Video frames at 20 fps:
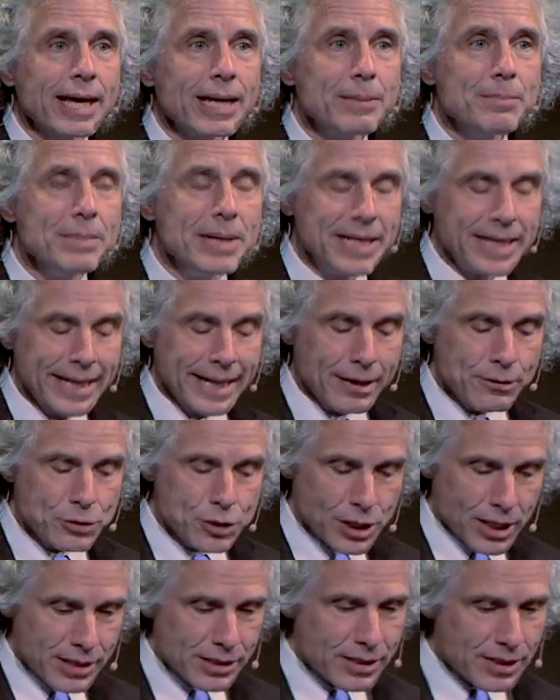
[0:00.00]
and meting out
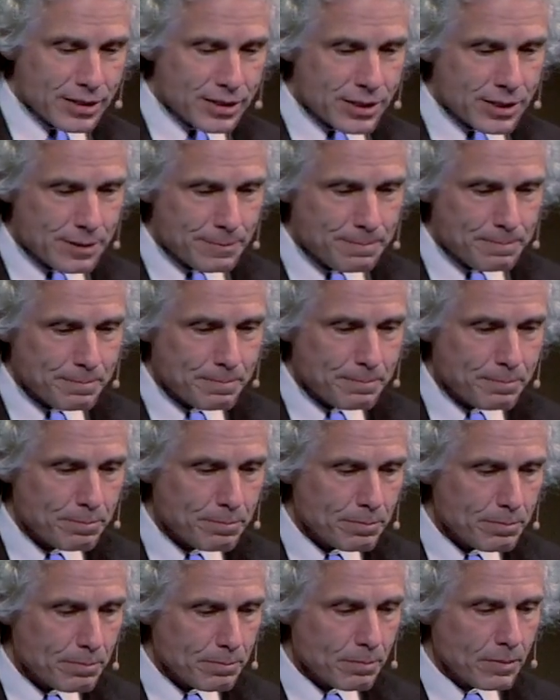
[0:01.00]
justice.
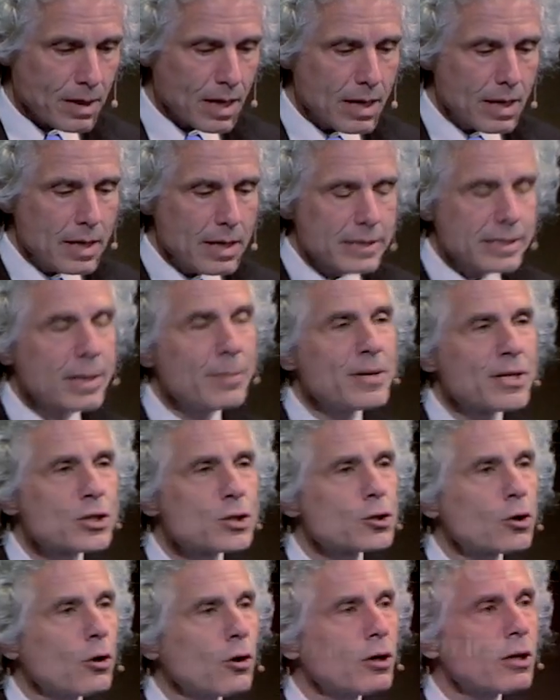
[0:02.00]
Some
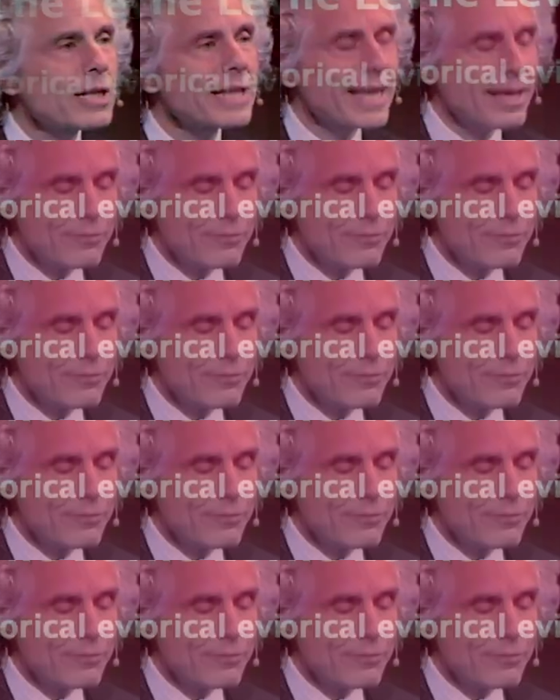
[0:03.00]
historical